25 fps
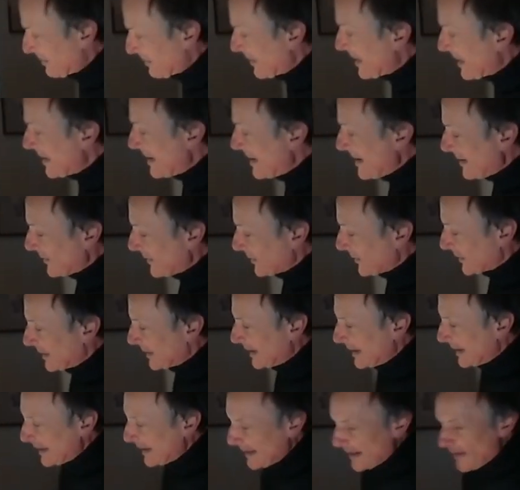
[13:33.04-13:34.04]
hit,
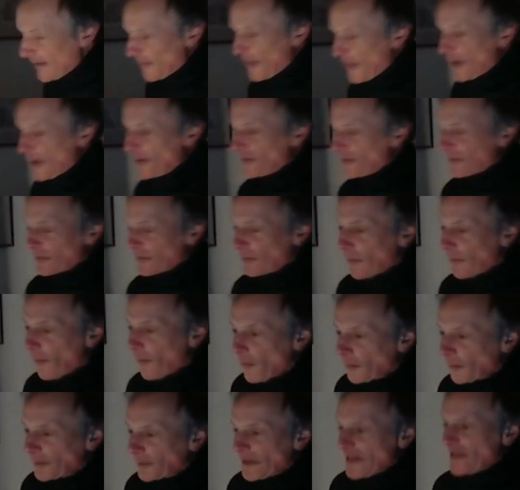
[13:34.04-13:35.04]
those are
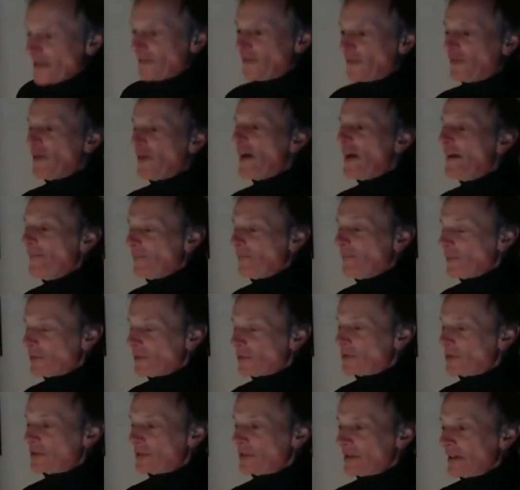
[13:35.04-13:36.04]
all events